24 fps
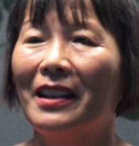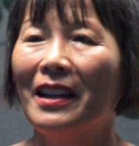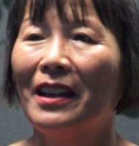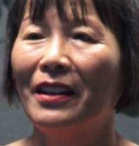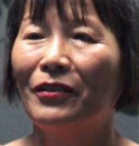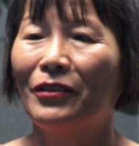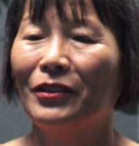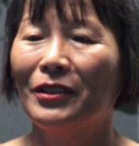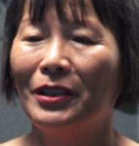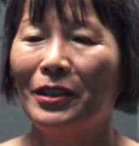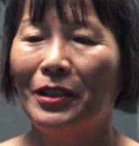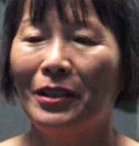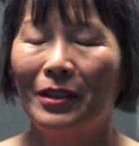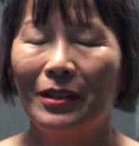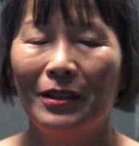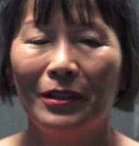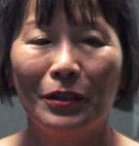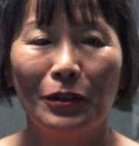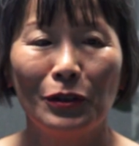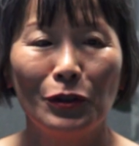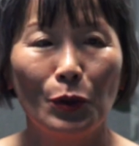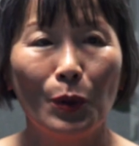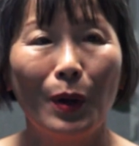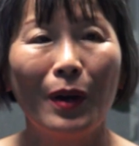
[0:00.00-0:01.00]

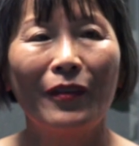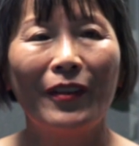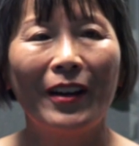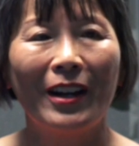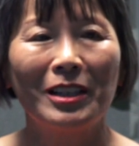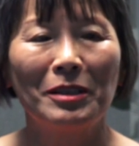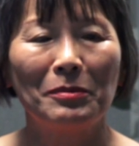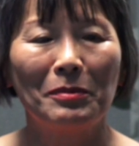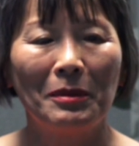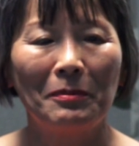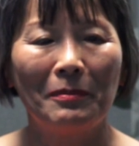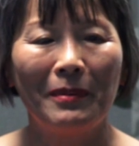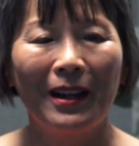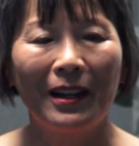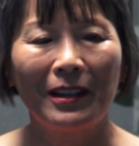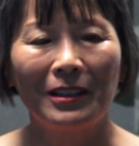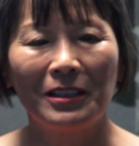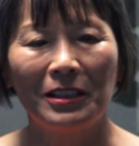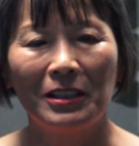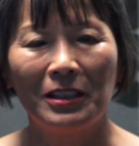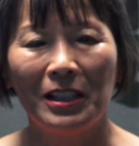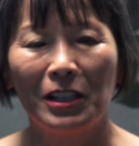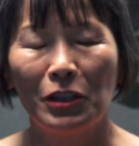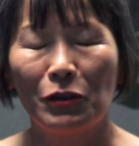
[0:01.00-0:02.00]
thankfully, UF asked me
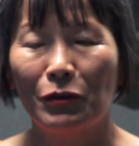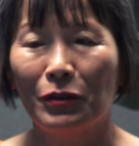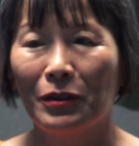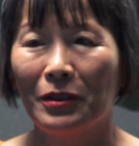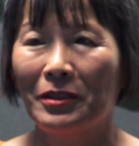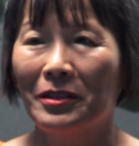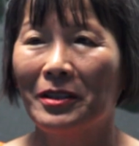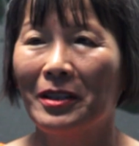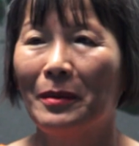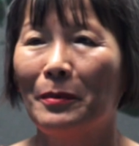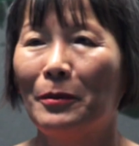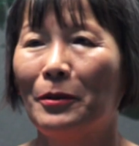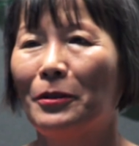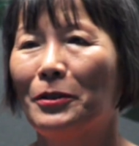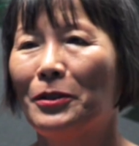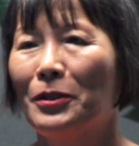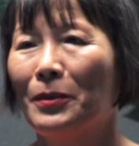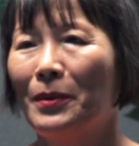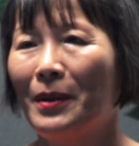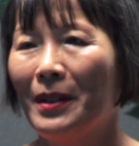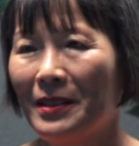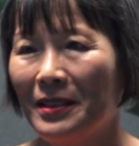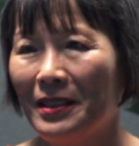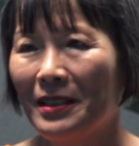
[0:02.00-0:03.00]
back to teach for the summer,
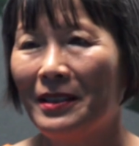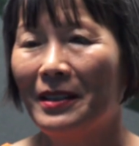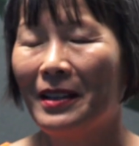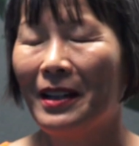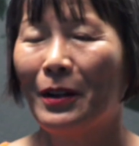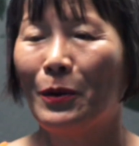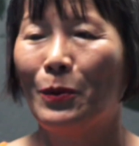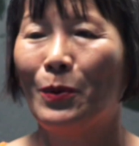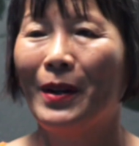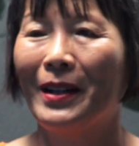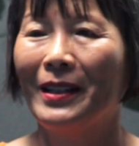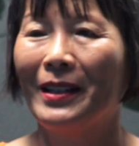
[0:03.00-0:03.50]
so I did that